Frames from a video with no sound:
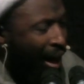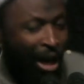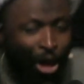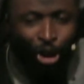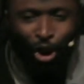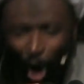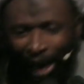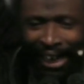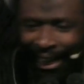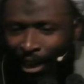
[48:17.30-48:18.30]
So
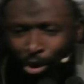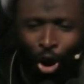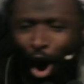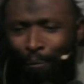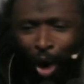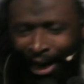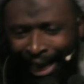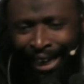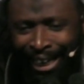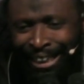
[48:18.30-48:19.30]
he knew nobody
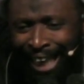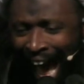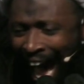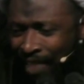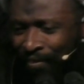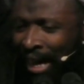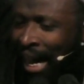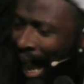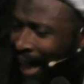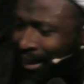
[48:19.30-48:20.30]
in his life
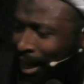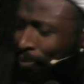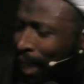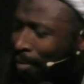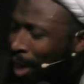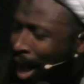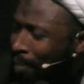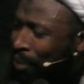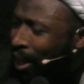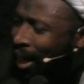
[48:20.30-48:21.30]
except Abba
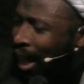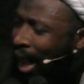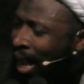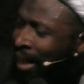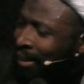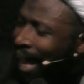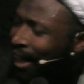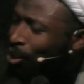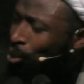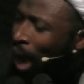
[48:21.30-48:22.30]
Abdullah. That
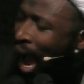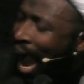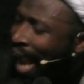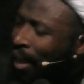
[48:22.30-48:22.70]
is why